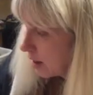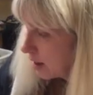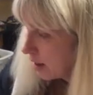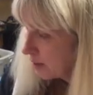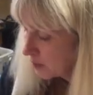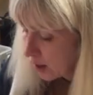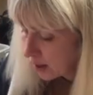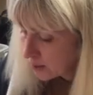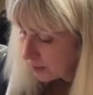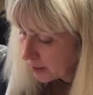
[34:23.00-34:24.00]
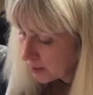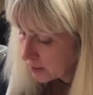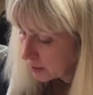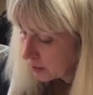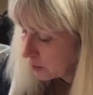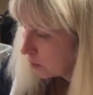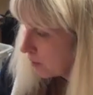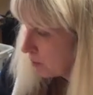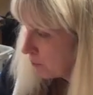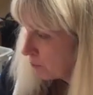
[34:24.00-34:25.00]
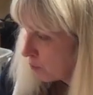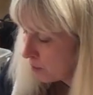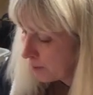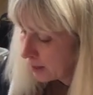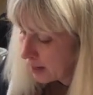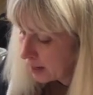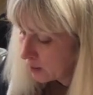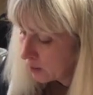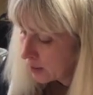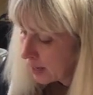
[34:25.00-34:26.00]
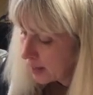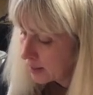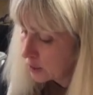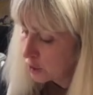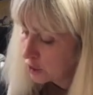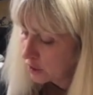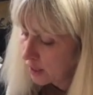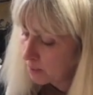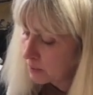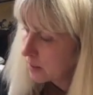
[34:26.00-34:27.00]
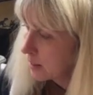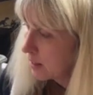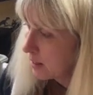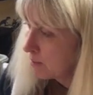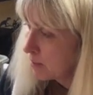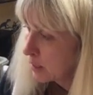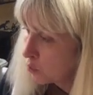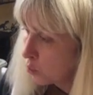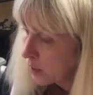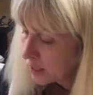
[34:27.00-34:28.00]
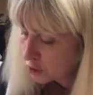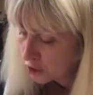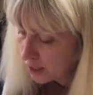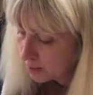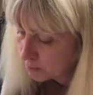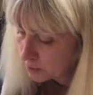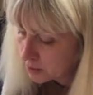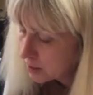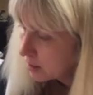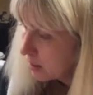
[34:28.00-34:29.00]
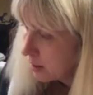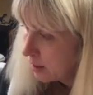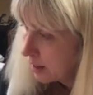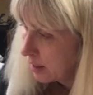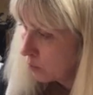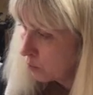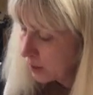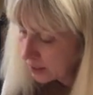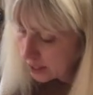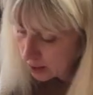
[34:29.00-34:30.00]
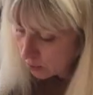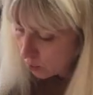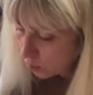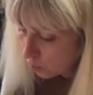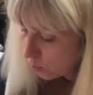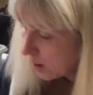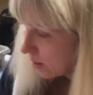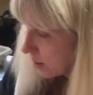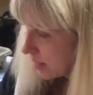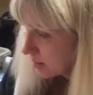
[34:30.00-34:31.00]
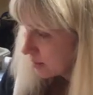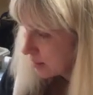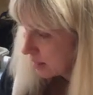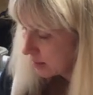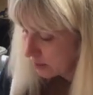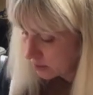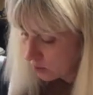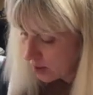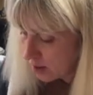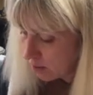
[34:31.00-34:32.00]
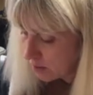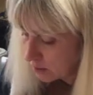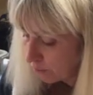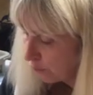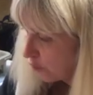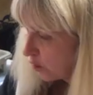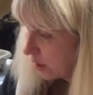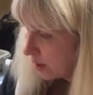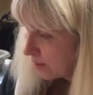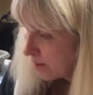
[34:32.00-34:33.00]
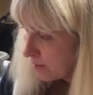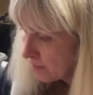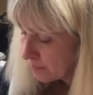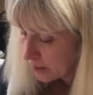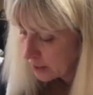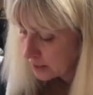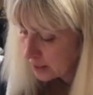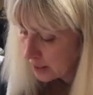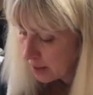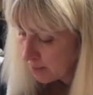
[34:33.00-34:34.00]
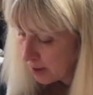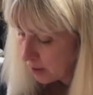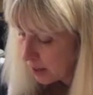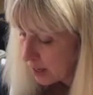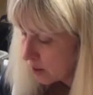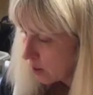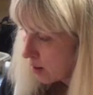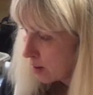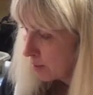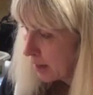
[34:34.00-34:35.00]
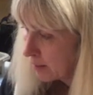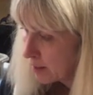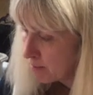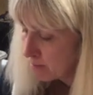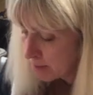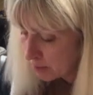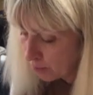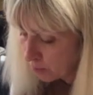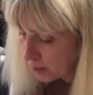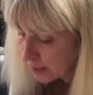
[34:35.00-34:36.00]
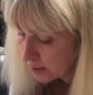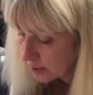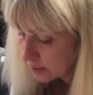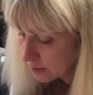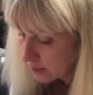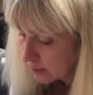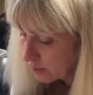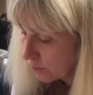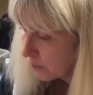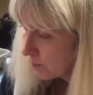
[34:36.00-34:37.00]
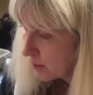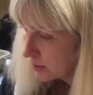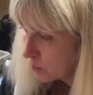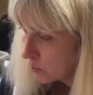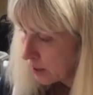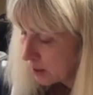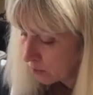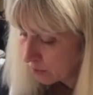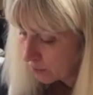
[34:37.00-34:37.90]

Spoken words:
I've talked about this a little bit before, but I look at the shapes in between shapes and really where things sit. So I know his foot is going to come out here about the midpoint from this wheel.